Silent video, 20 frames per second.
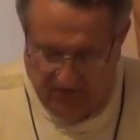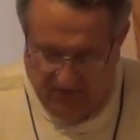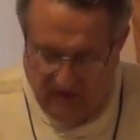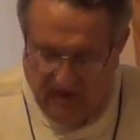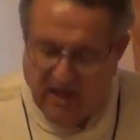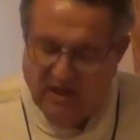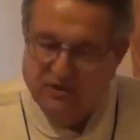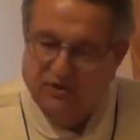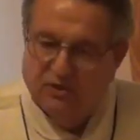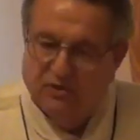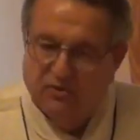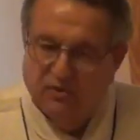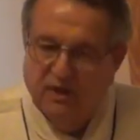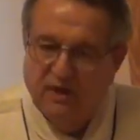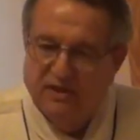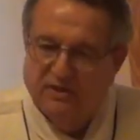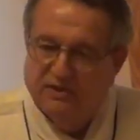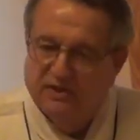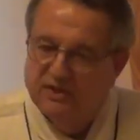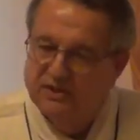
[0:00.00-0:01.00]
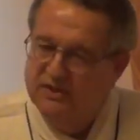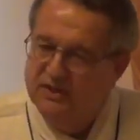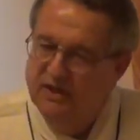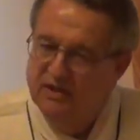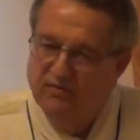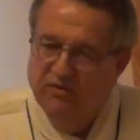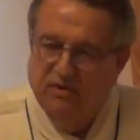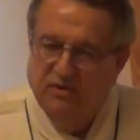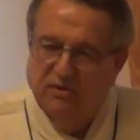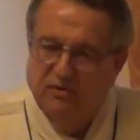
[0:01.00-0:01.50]
God's grace is
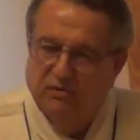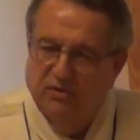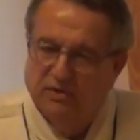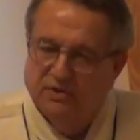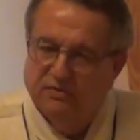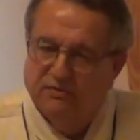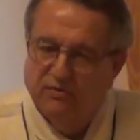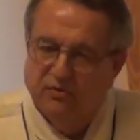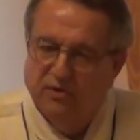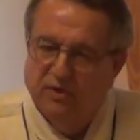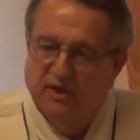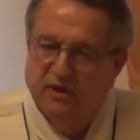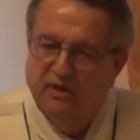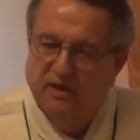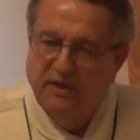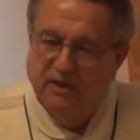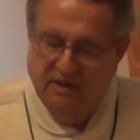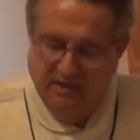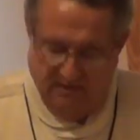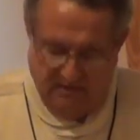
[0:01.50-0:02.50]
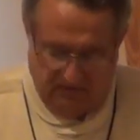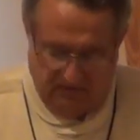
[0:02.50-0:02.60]
given to us freely.